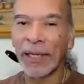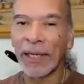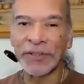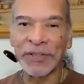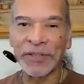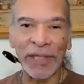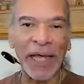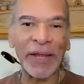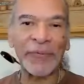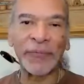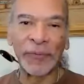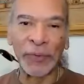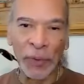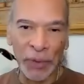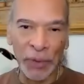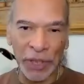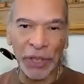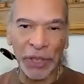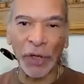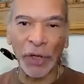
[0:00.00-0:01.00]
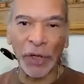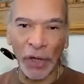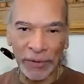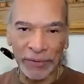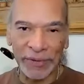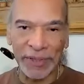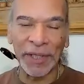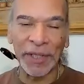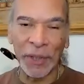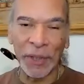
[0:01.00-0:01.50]
It's a lot fruitier
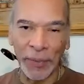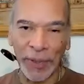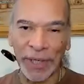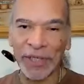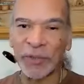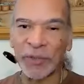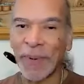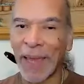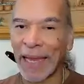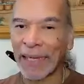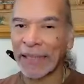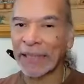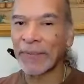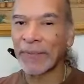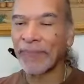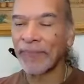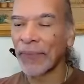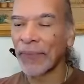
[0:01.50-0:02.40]
than you would expect.